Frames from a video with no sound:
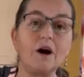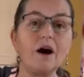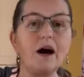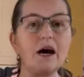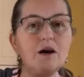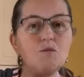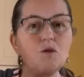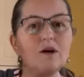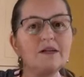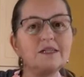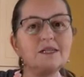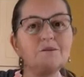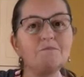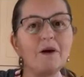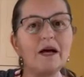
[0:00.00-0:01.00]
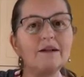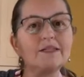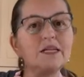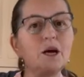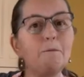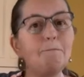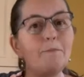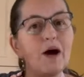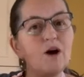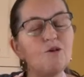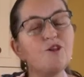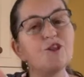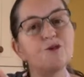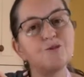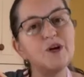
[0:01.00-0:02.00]
I want to melt about
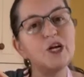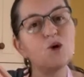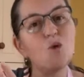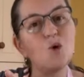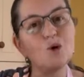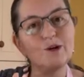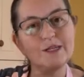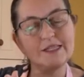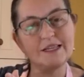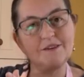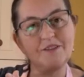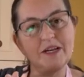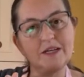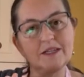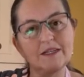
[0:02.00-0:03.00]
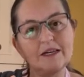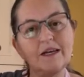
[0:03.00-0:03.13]
3/4 of it